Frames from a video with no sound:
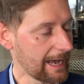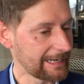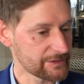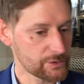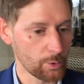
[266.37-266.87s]

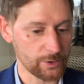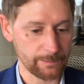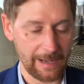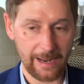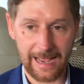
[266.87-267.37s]
Alex talked
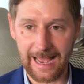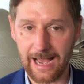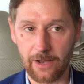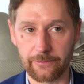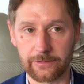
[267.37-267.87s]
about
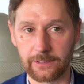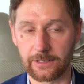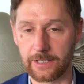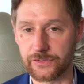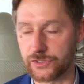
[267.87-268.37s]
how
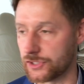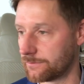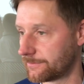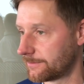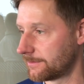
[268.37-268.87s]
the
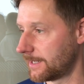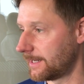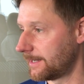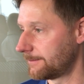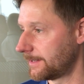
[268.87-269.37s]
Institute for
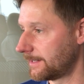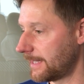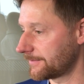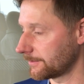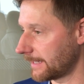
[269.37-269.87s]

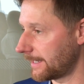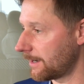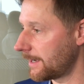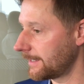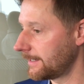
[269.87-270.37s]
Ethical
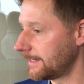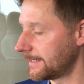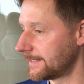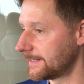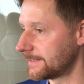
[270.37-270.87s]
AI
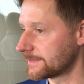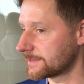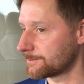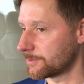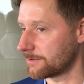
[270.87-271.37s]

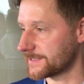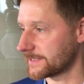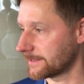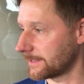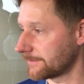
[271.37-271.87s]
is
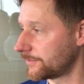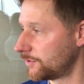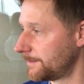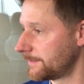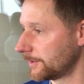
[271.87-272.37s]
progressing kind of
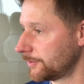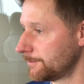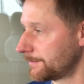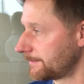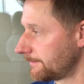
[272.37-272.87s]
human in the
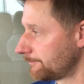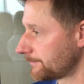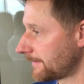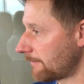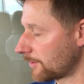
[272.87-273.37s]
loop,
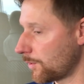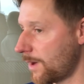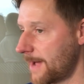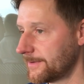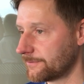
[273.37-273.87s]
that
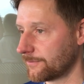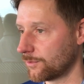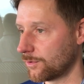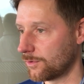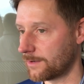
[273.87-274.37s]
requirement
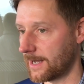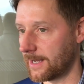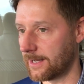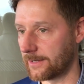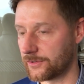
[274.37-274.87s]
for
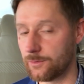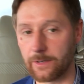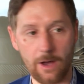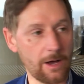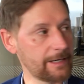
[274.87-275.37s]

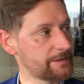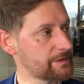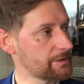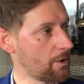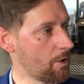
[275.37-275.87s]
human
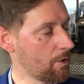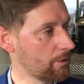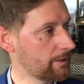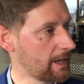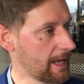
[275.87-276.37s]
eyes
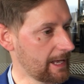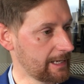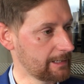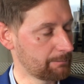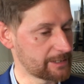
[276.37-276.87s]
on
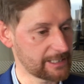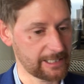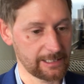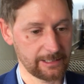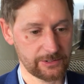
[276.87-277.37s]
a
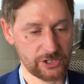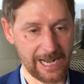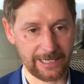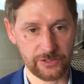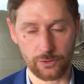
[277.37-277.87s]
particular
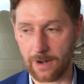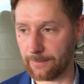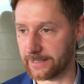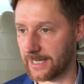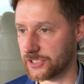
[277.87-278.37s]
challenge or
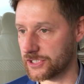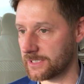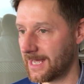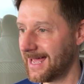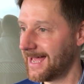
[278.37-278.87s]
application.